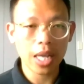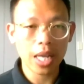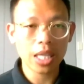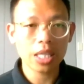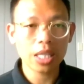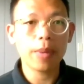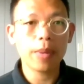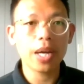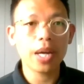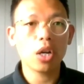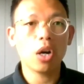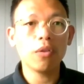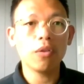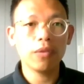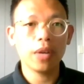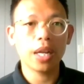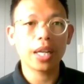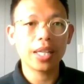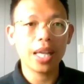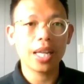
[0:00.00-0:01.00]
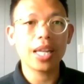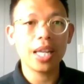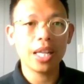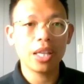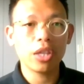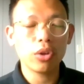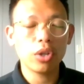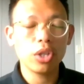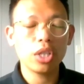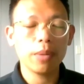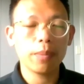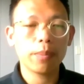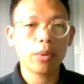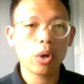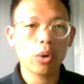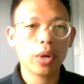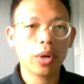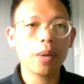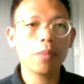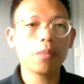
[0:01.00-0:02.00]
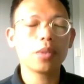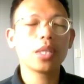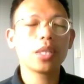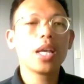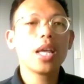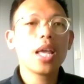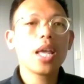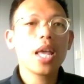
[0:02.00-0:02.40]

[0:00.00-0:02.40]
as part of like that internship programs.